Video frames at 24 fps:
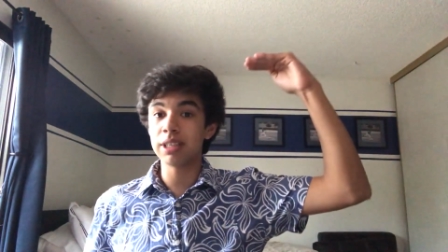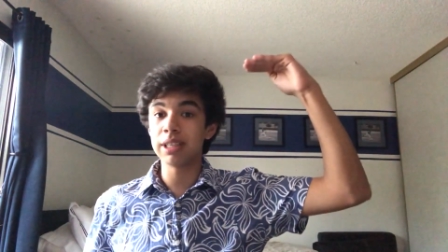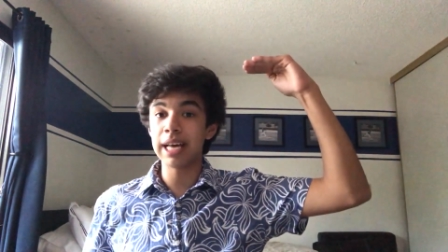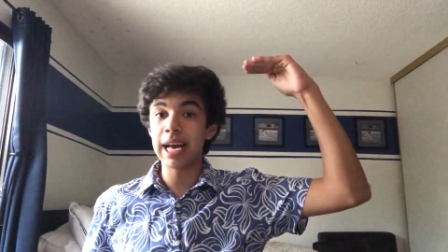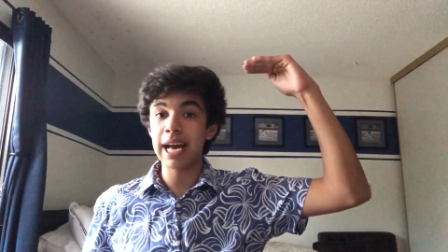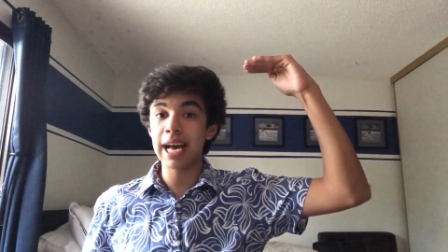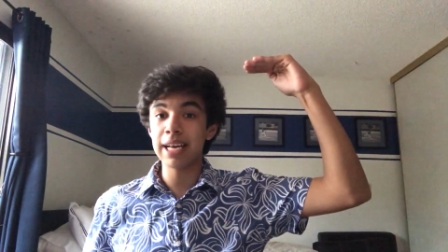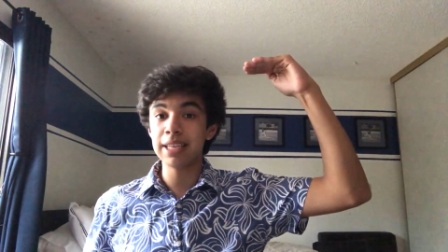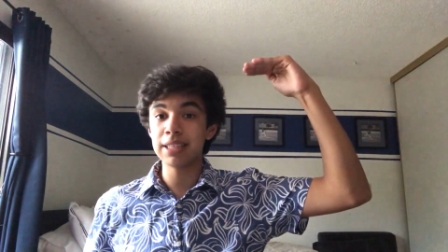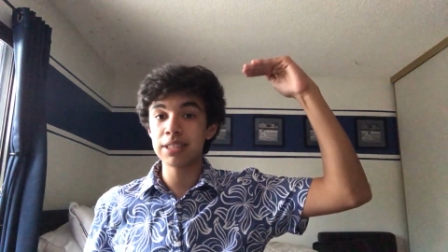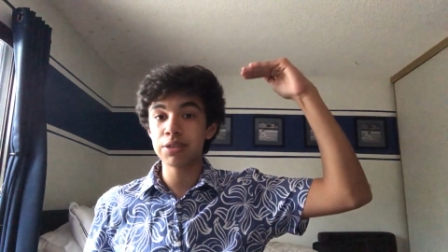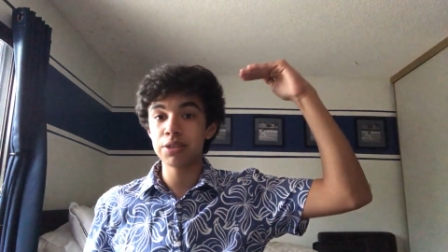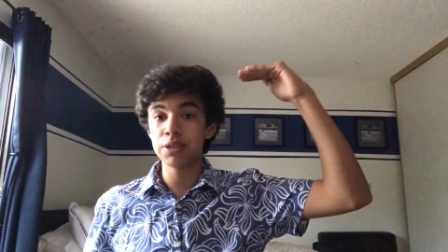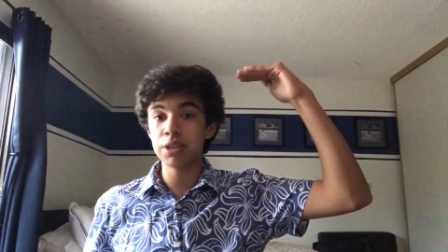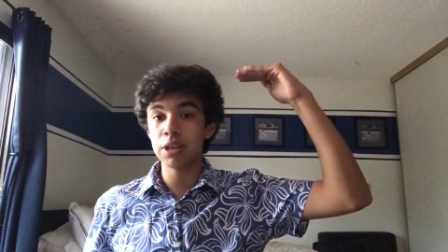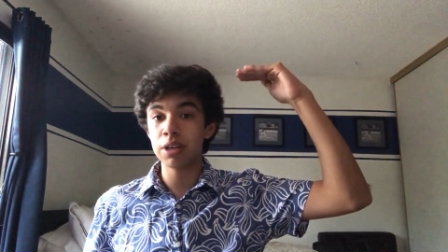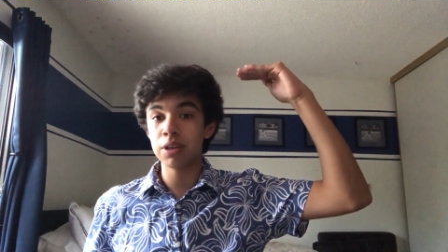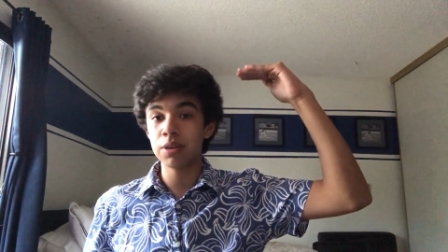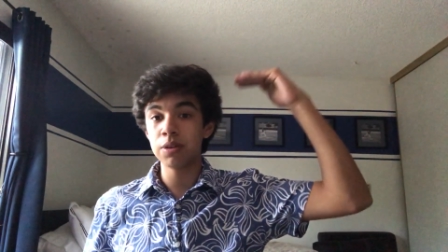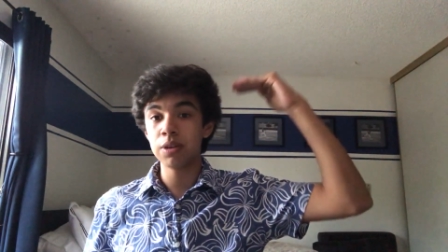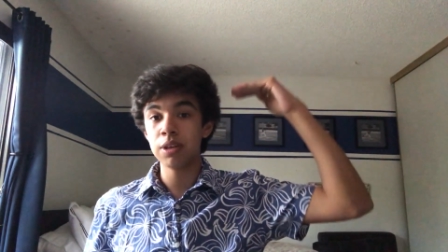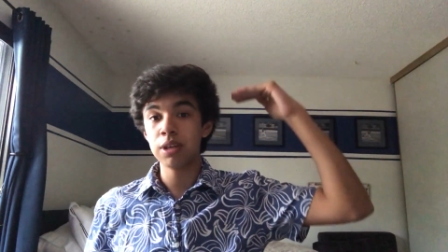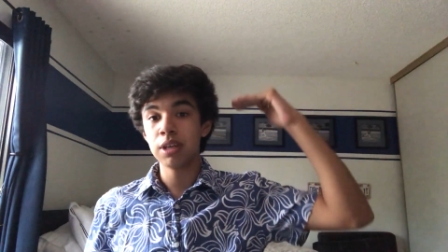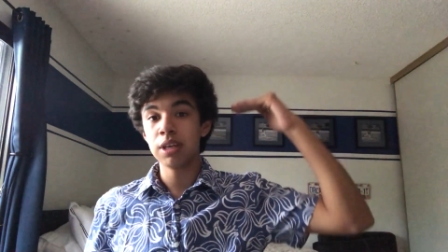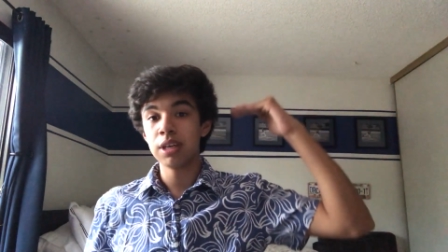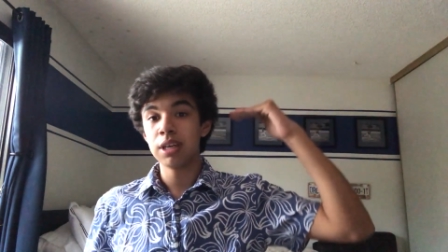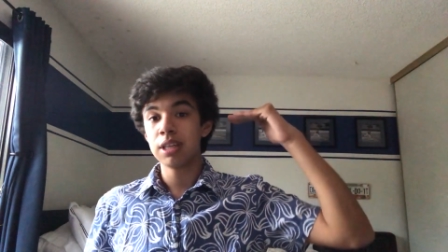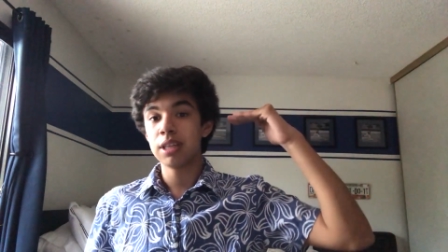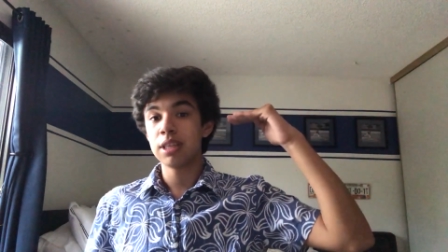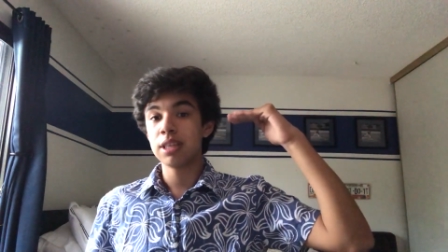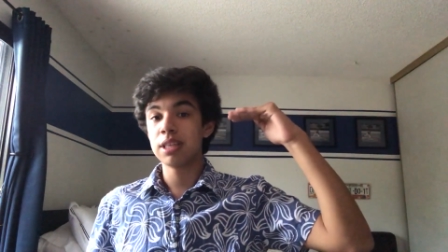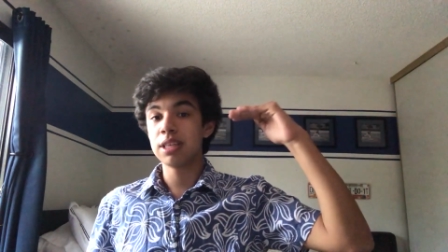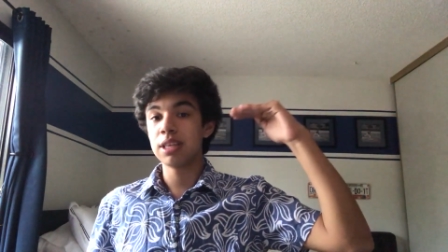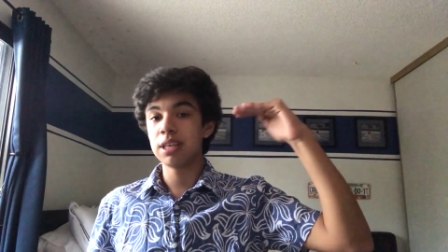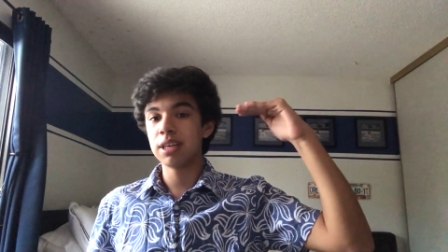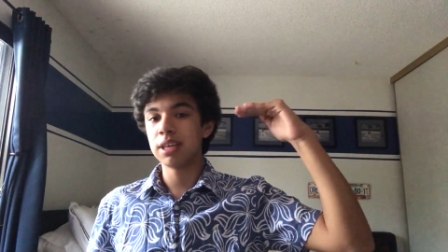Here's the glass, you
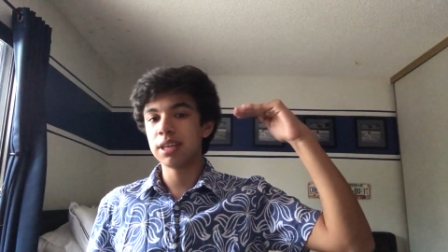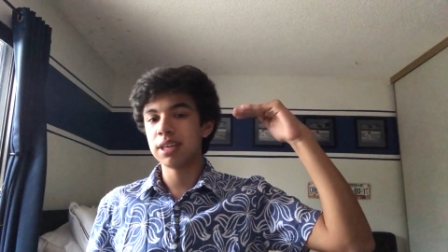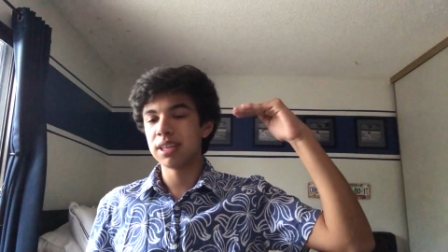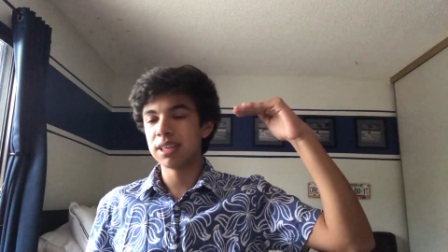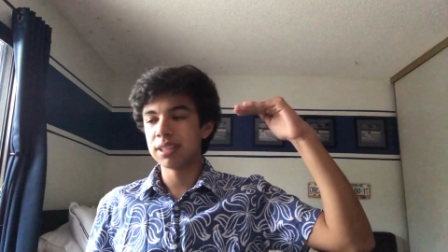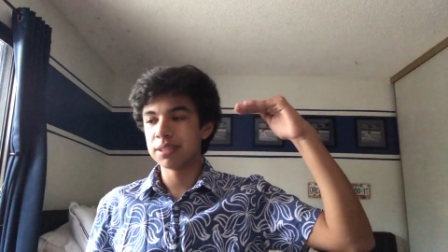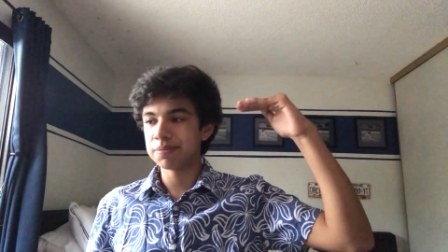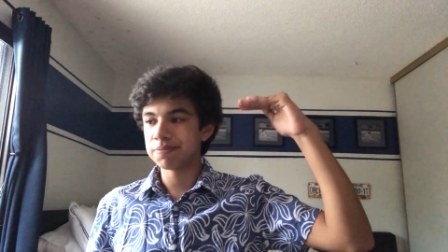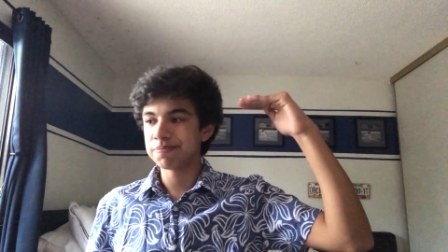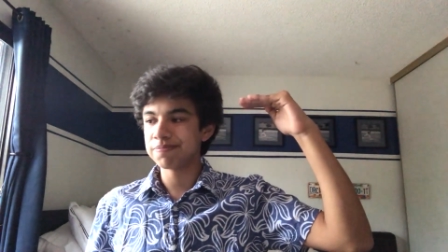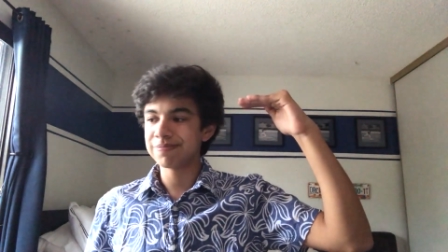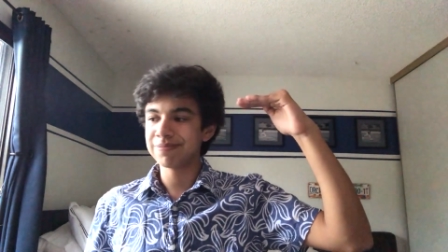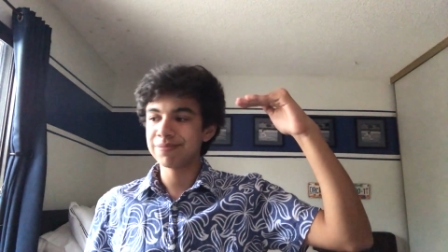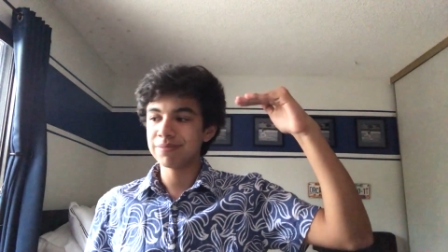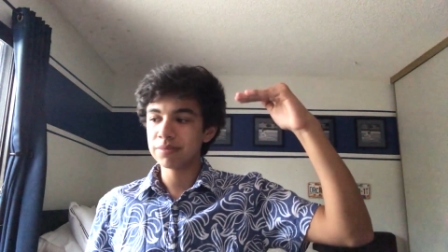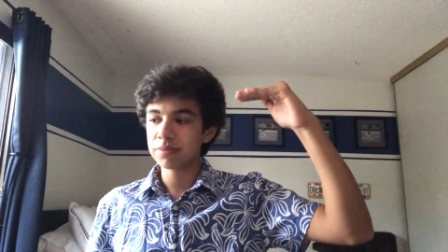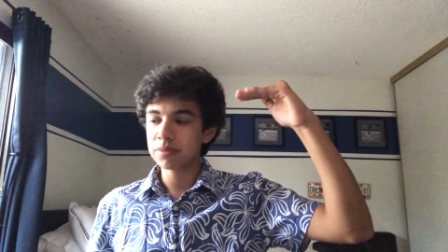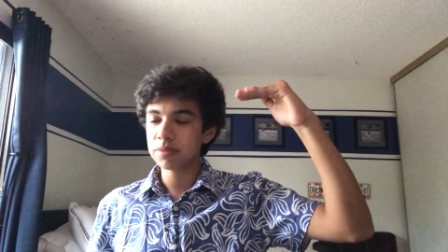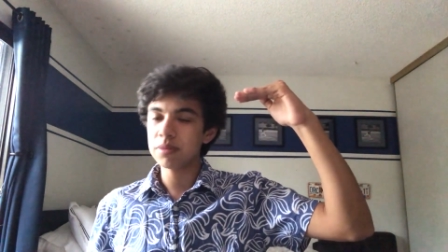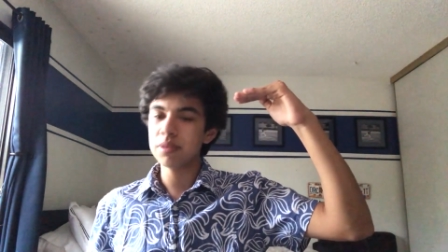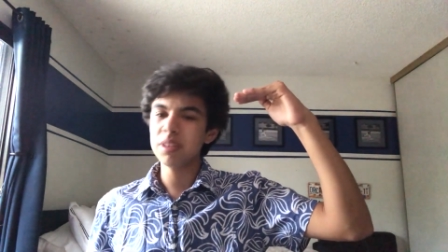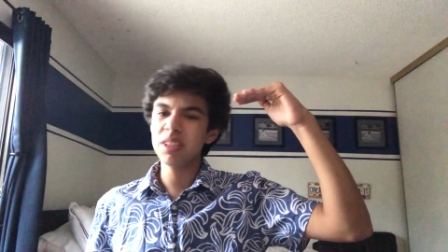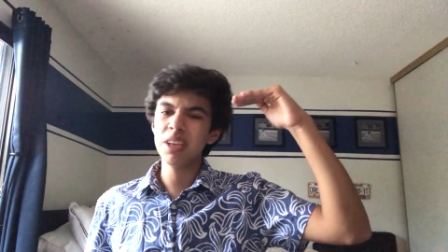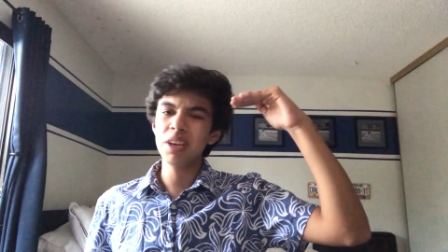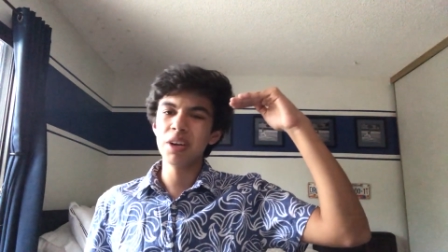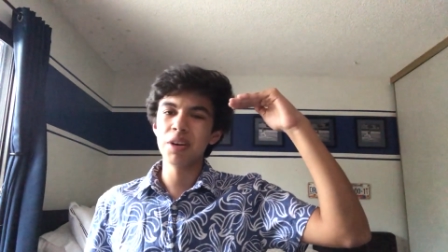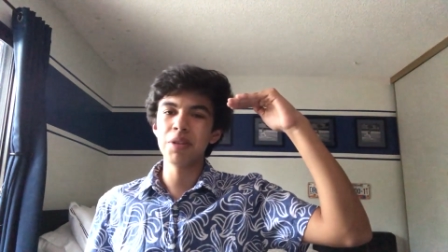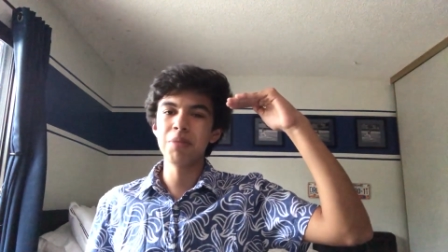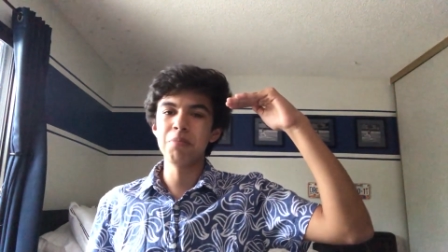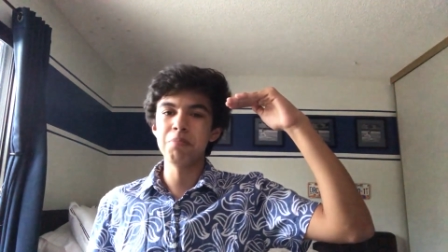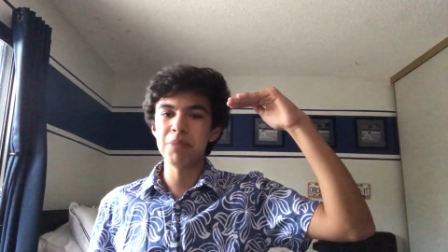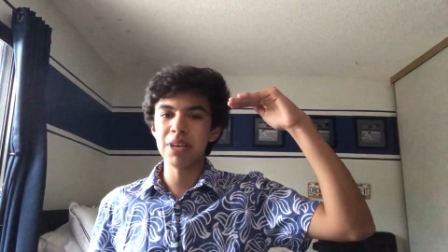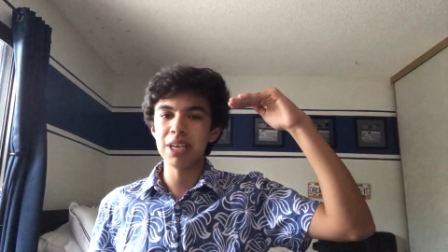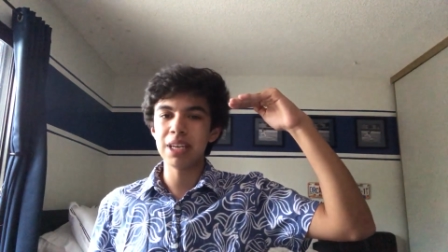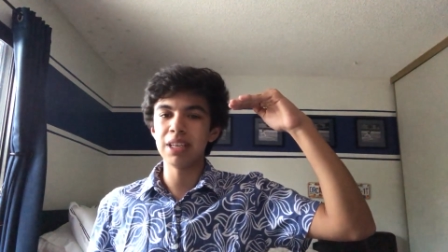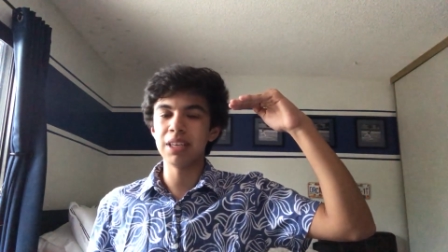know, the uh,
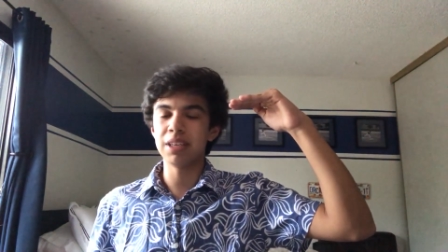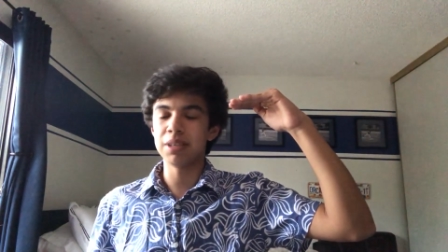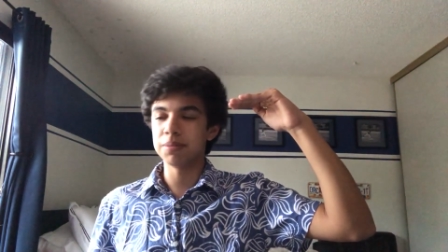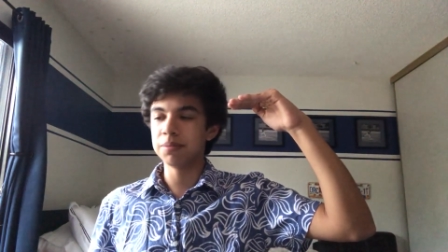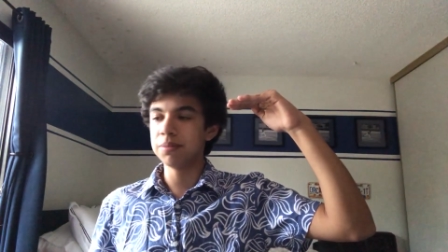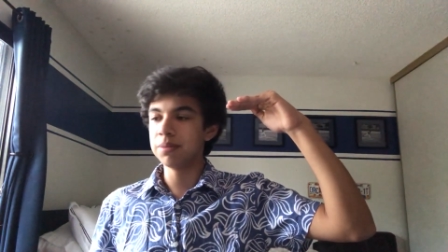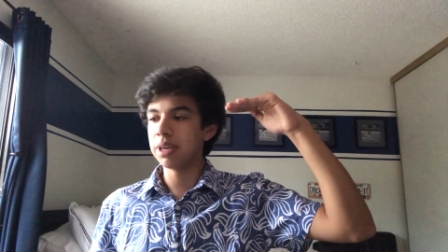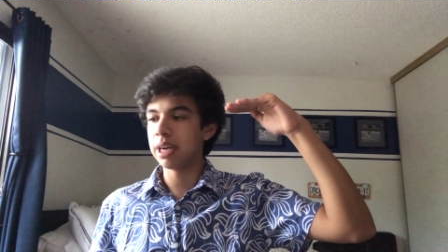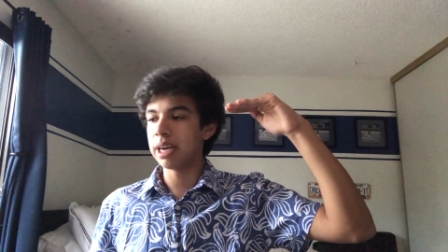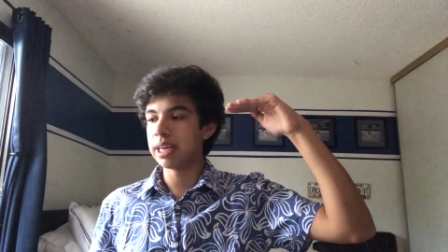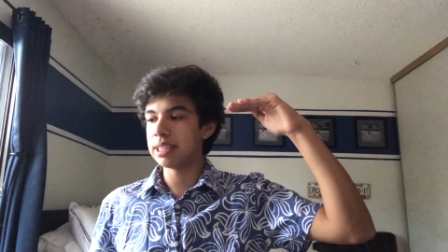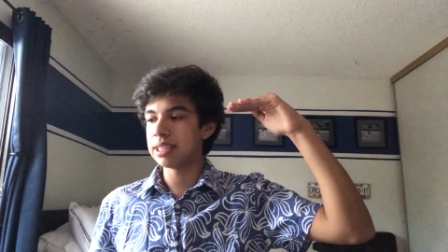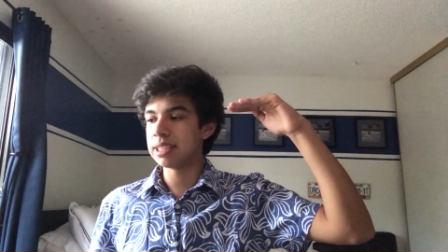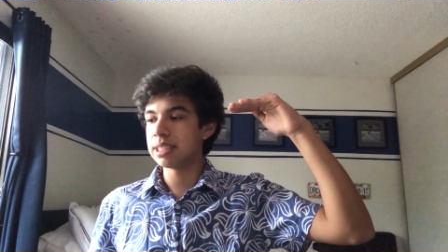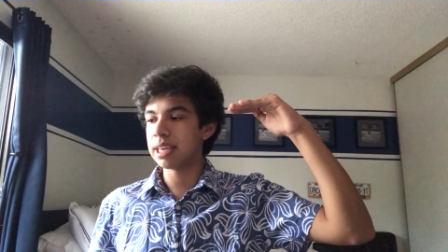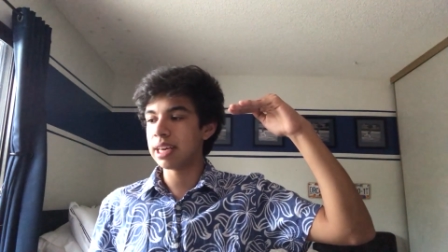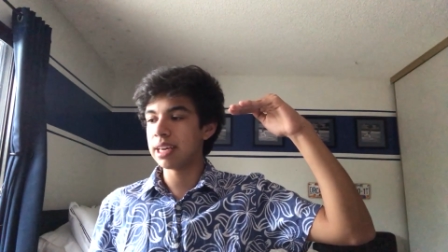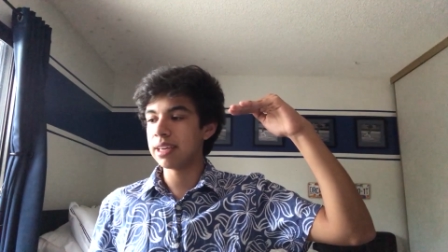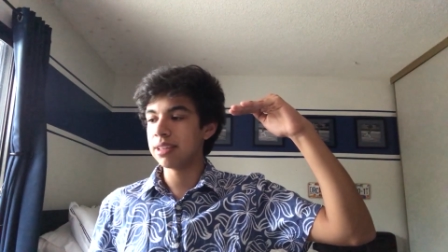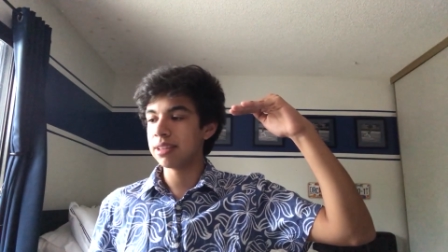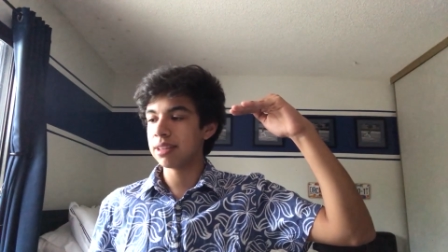you know the medium.